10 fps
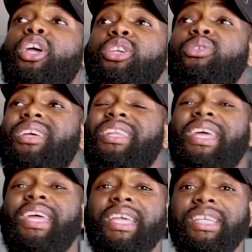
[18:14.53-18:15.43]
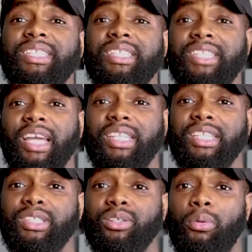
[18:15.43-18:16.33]
you can easily take
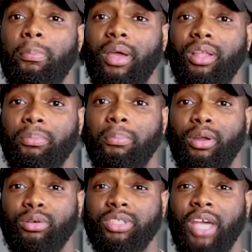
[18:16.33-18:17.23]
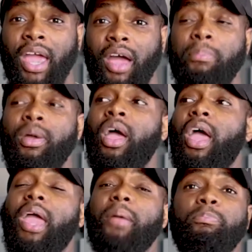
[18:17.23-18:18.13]
this little metal tab
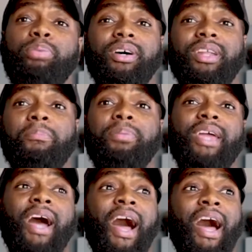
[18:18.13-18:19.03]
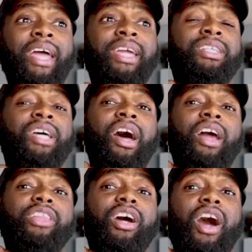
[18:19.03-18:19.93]
and put it behind
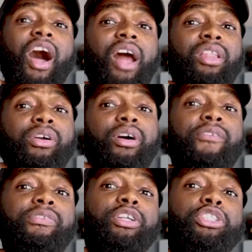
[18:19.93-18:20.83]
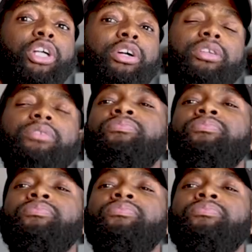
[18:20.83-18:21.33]
the collar of their shirt